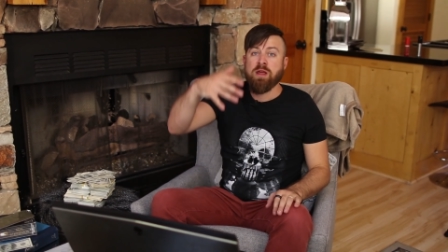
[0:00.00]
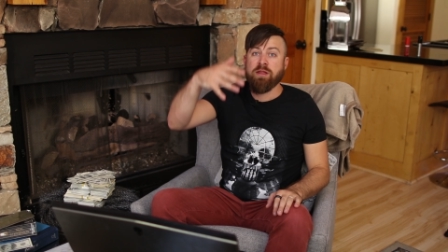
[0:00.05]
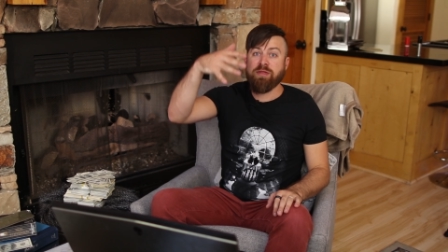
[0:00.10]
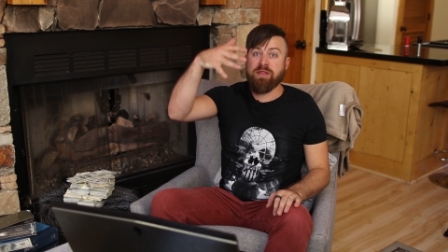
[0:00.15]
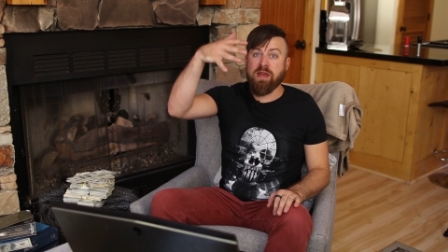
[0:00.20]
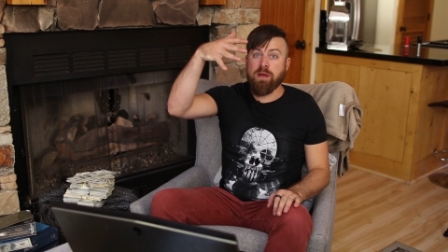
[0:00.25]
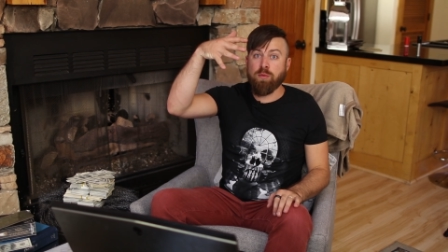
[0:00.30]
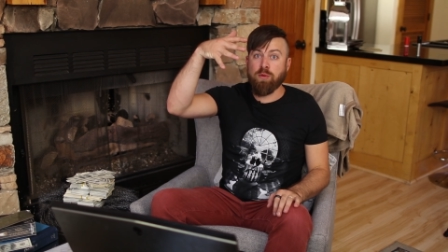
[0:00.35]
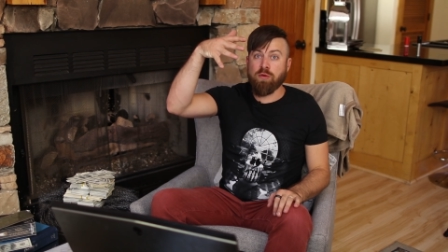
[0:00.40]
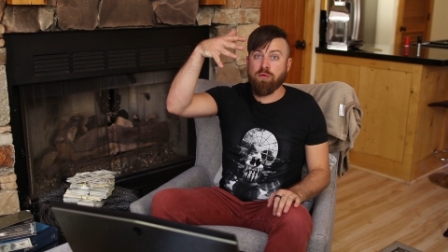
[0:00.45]

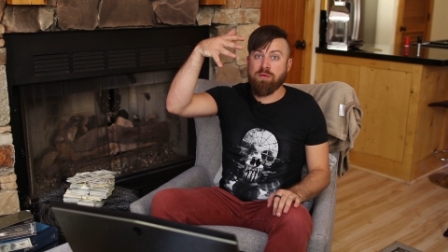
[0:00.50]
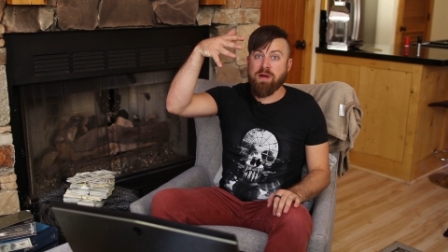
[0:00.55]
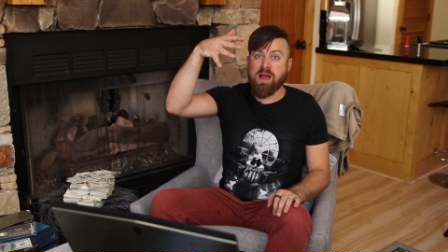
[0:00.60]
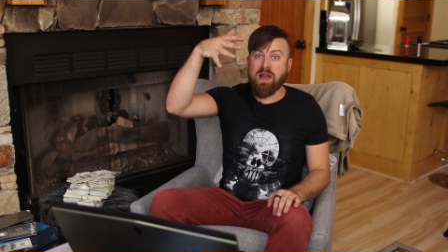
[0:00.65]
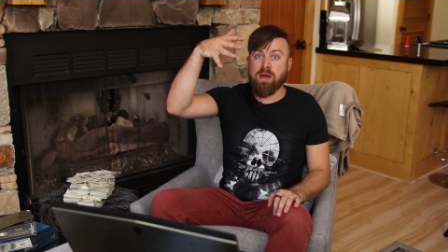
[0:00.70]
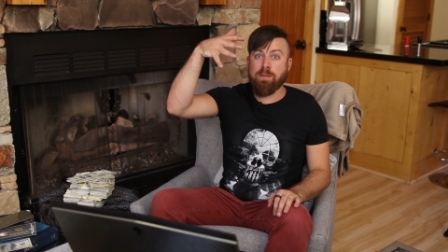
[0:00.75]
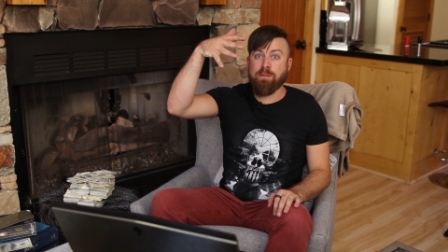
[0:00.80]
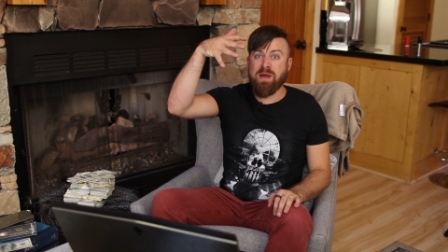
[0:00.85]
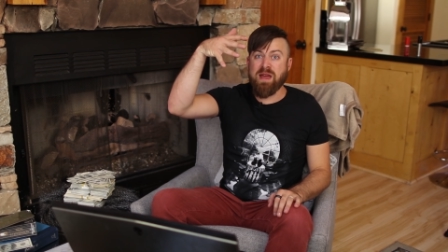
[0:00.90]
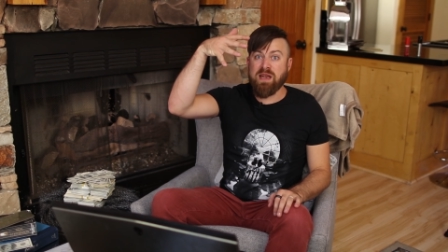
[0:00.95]
they were
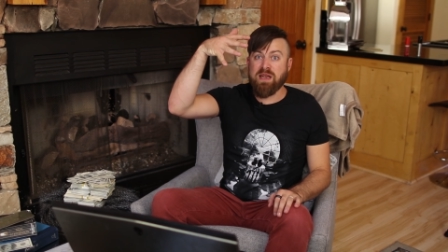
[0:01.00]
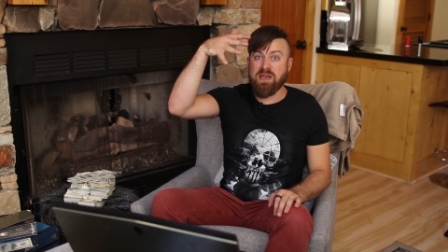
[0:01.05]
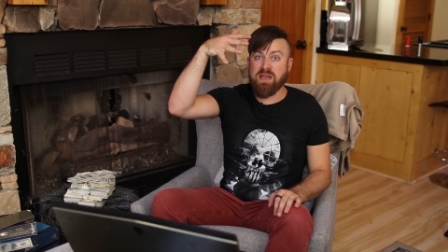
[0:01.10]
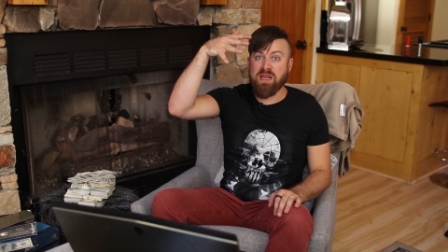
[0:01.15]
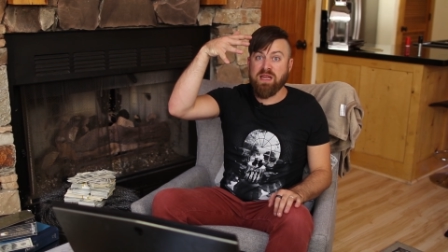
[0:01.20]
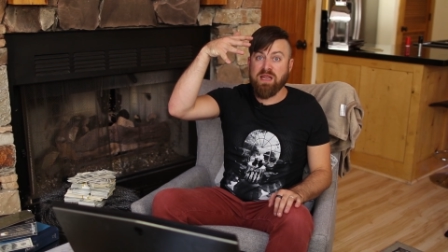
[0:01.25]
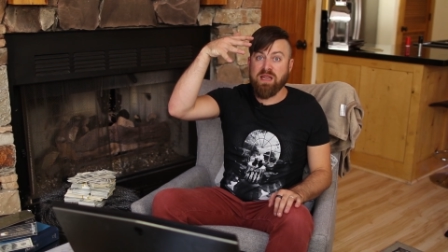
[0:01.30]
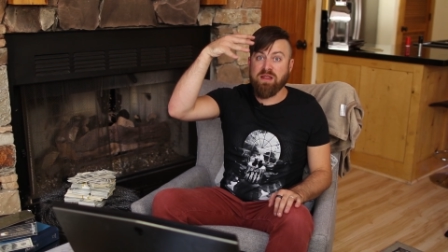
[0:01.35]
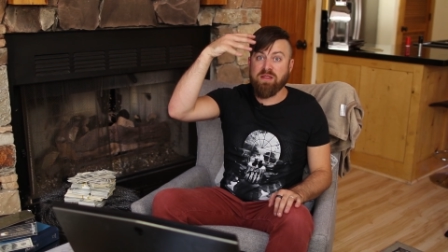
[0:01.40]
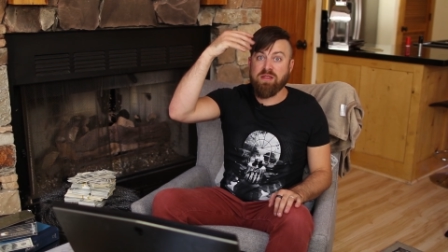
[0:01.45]

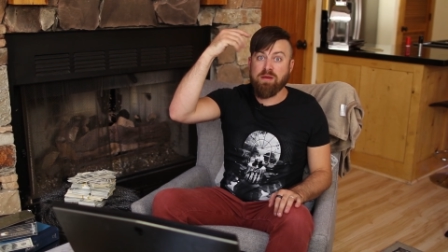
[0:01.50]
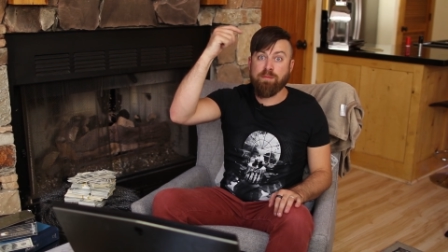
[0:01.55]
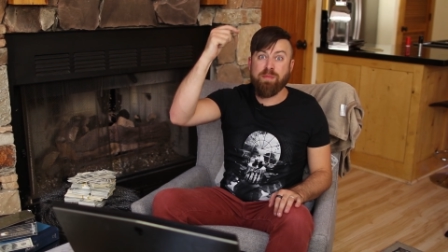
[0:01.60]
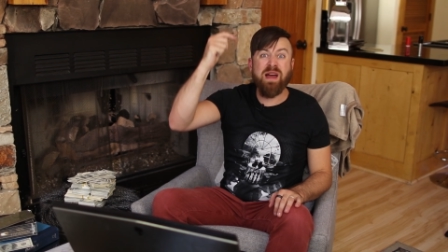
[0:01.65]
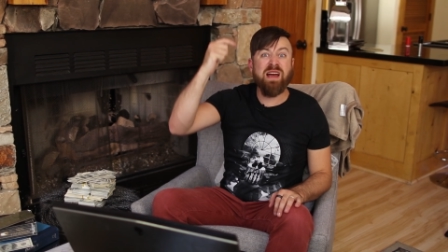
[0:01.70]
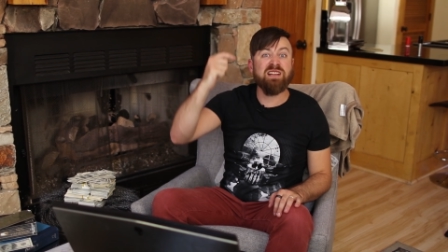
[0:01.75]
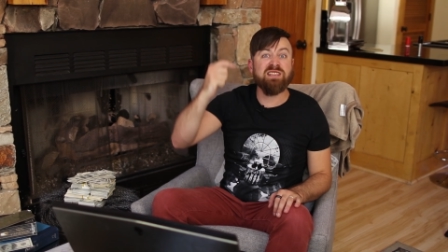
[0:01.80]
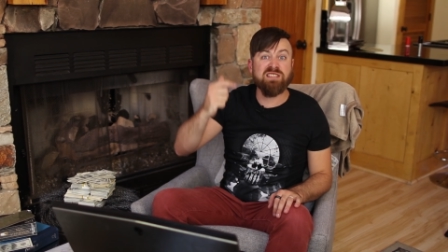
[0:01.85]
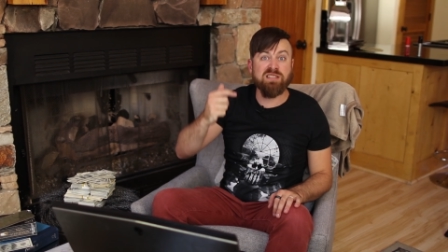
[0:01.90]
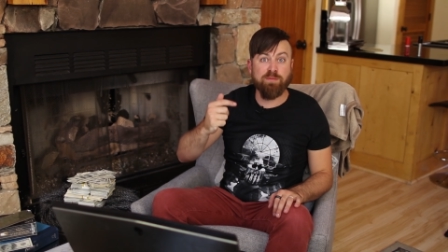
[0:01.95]
recommending the
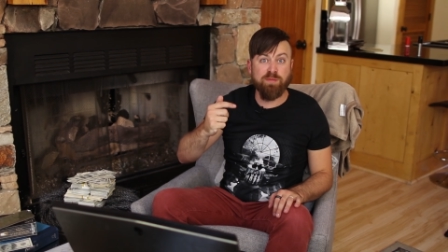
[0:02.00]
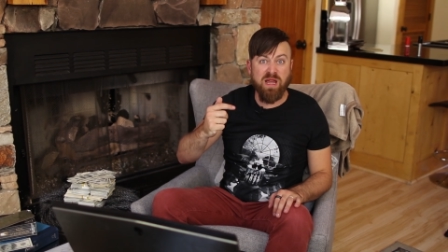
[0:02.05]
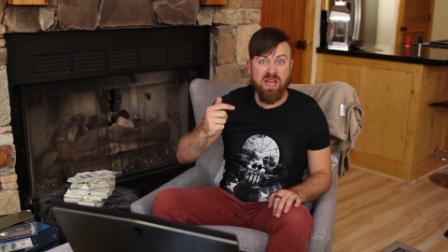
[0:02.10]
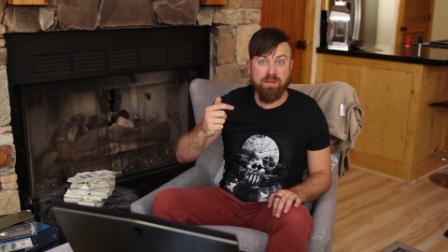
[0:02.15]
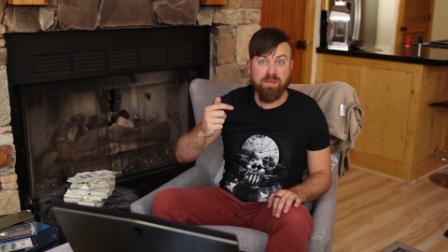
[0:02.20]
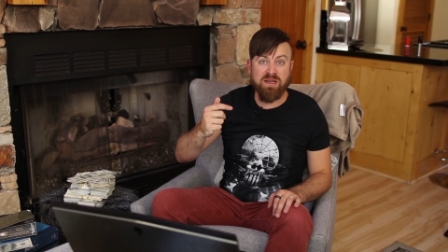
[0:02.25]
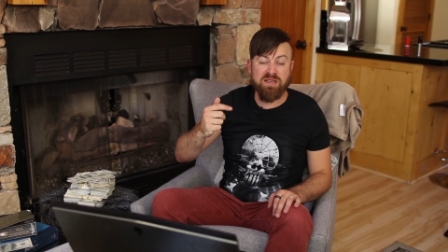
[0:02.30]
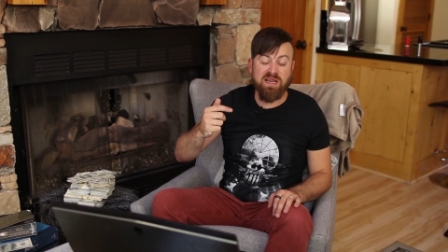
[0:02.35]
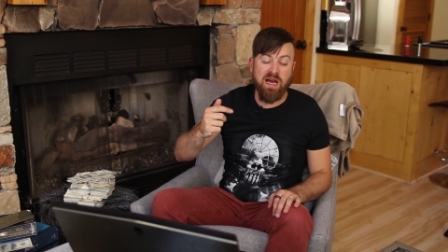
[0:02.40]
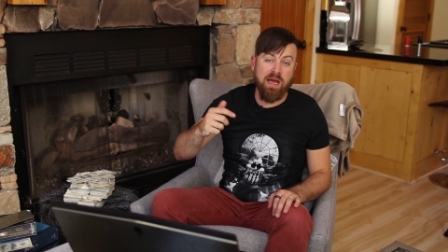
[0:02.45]
best
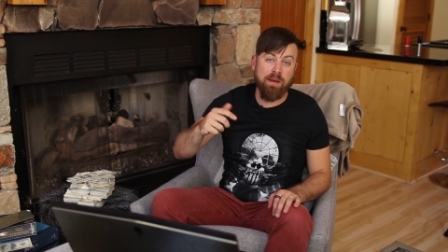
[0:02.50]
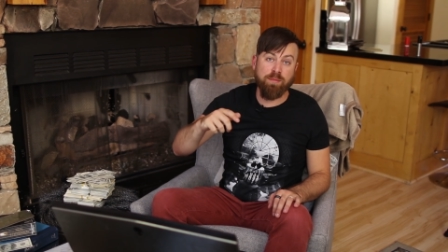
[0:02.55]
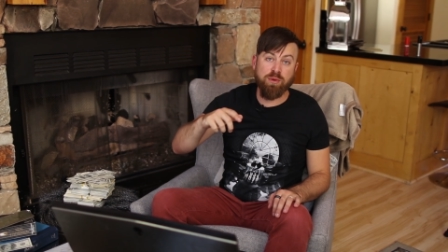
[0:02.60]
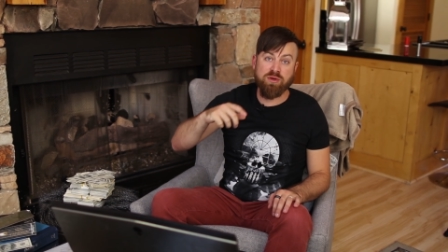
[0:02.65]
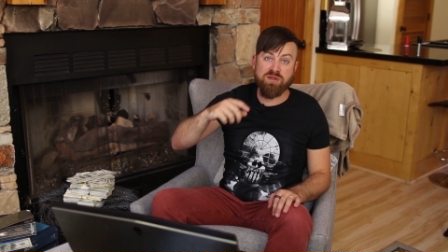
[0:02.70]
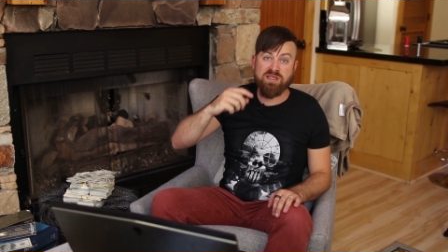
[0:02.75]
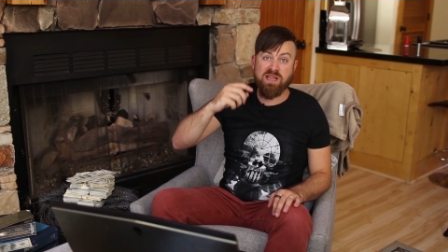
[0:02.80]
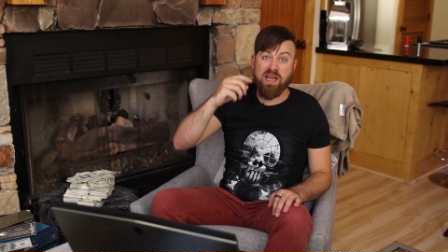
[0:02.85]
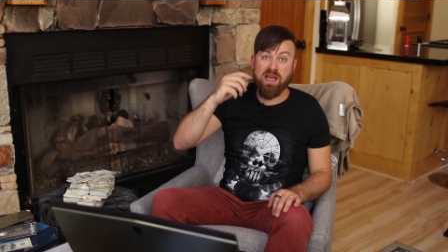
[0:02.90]
baby diapers.